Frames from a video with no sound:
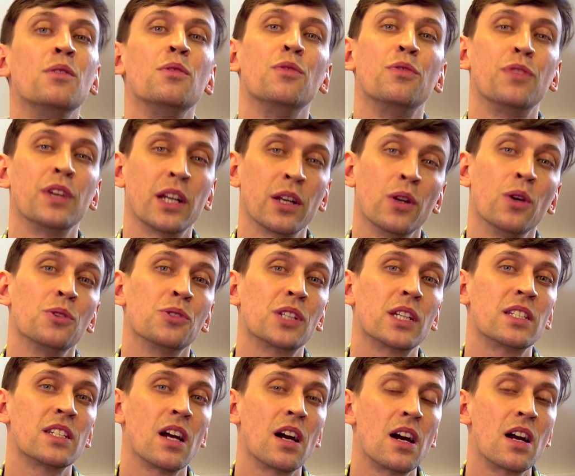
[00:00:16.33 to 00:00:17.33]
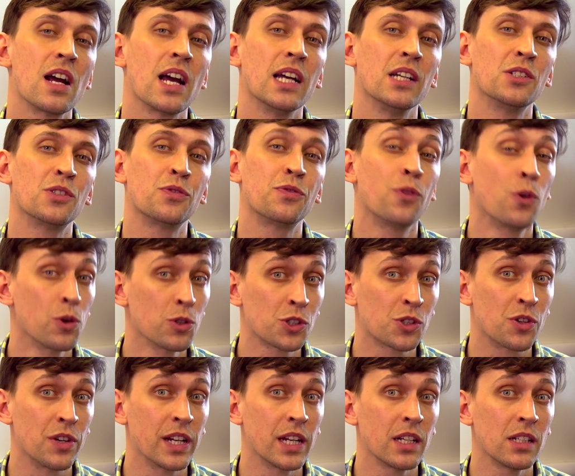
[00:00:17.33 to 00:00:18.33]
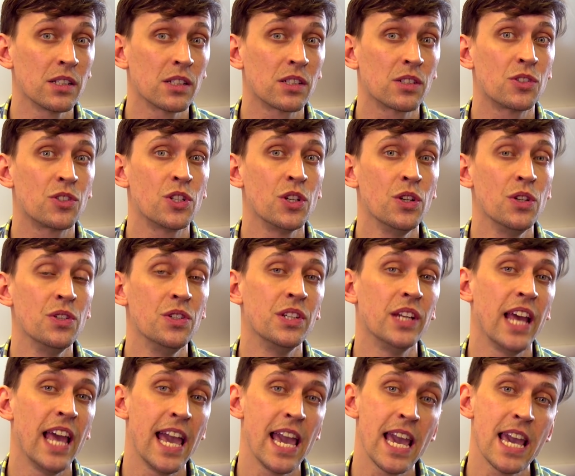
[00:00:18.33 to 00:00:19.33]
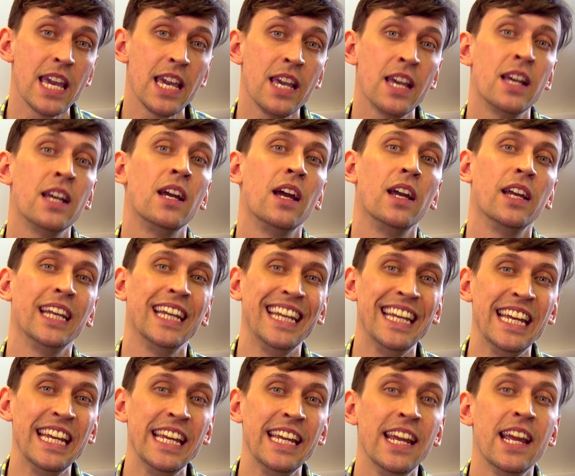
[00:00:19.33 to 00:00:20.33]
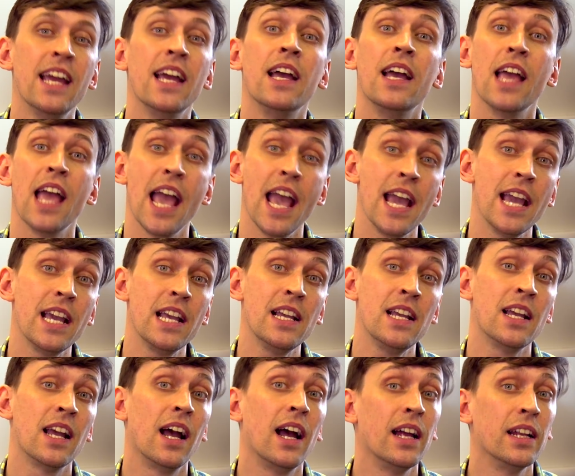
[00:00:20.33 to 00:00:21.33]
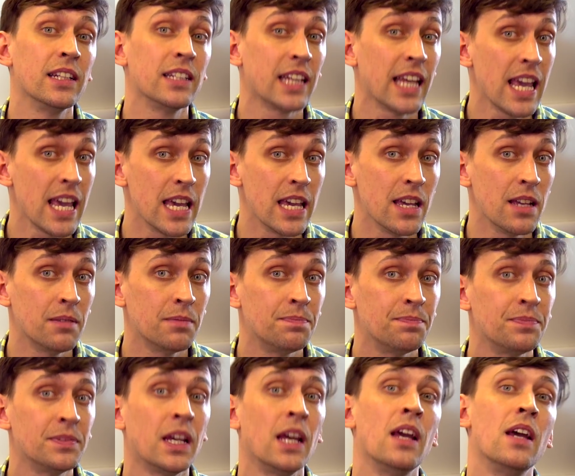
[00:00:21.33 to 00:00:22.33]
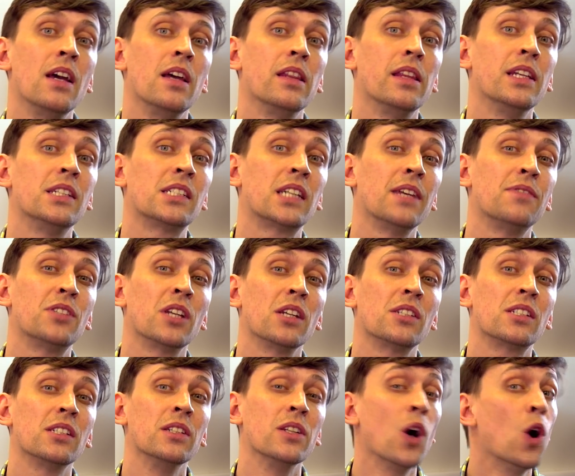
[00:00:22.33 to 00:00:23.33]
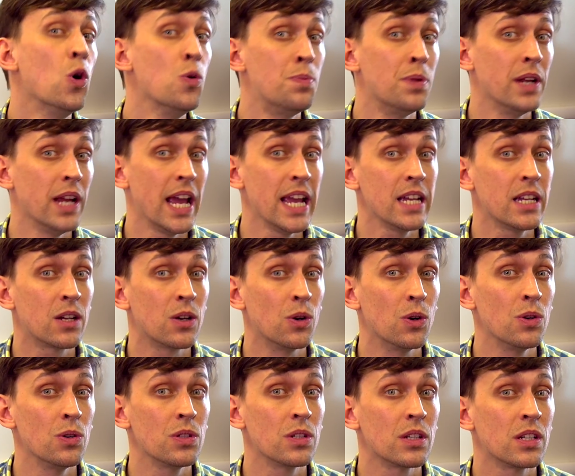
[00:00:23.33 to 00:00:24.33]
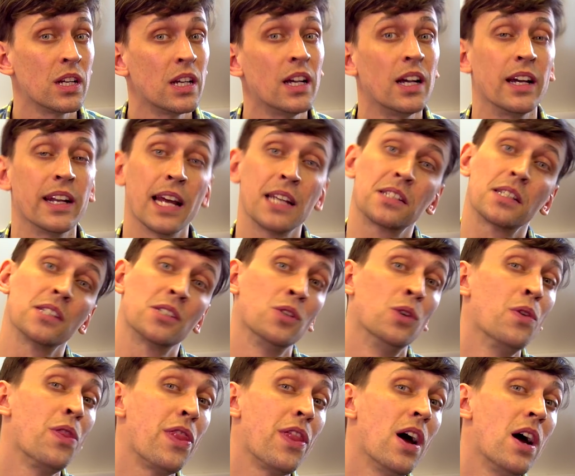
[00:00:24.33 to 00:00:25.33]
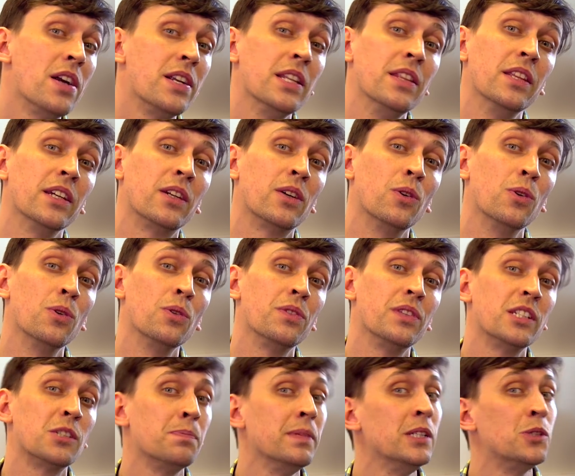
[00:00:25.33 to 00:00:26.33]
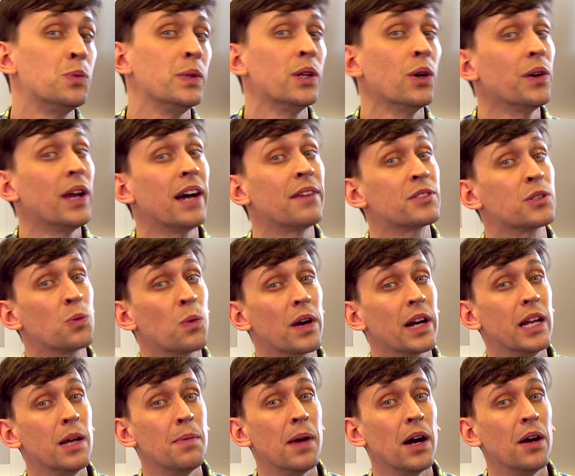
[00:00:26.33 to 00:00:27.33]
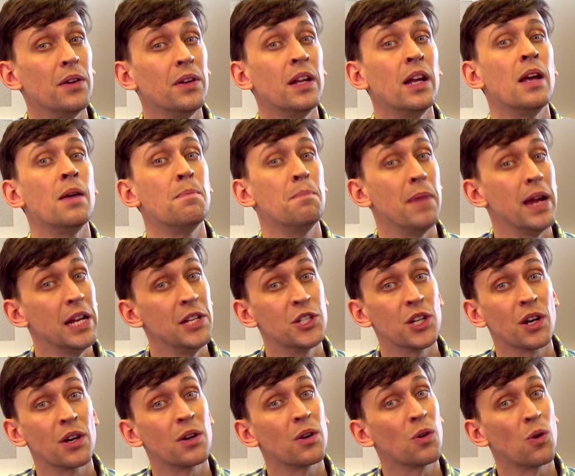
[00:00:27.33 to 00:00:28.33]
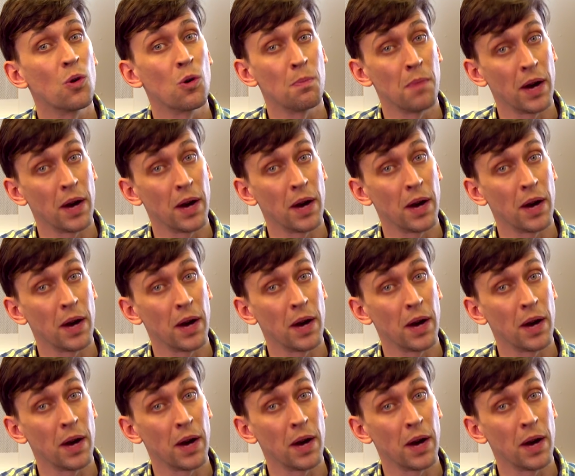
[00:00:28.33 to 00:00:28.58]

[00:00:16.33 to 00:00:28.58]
Figurenotes guitar has 4 strings tuned A, E, A and E. This gives us an open A chord, and as there's no third in the chord, this means we don't have to worry about major or